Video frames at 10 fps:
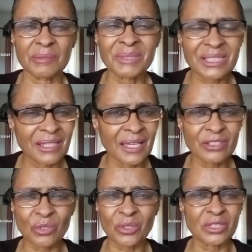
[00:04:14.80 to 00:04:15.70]

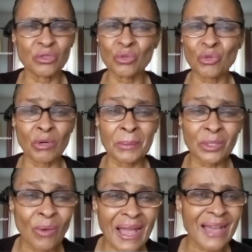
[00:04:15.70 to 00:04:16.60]
mistakes or they do
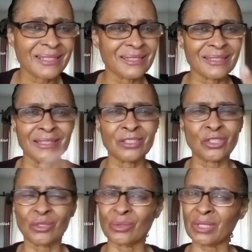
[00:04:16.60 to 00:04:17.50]
criminal acts
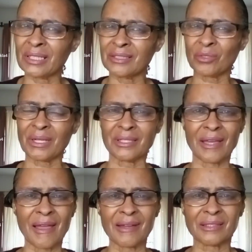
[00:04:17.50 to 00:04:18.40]
against you, they try to
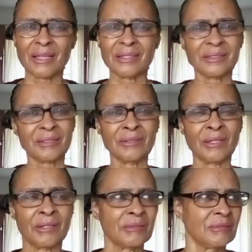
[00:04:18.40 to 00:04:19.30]
act like, you
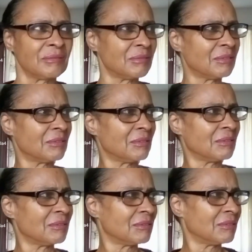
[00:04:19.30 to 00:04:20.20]
know,
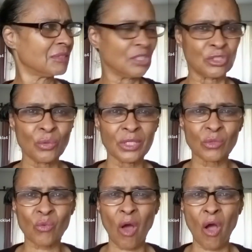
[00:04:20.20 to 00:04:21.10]
you in
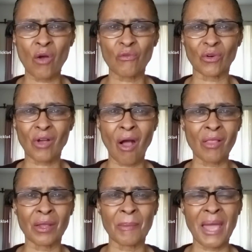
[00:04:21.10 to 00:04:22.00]
the wrong for
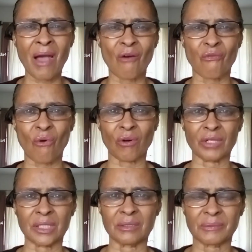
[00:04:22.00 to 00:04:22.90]
calling them out for
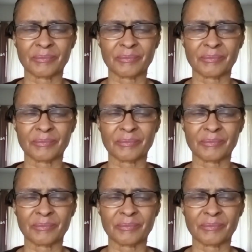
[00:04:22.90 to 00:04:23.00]
it.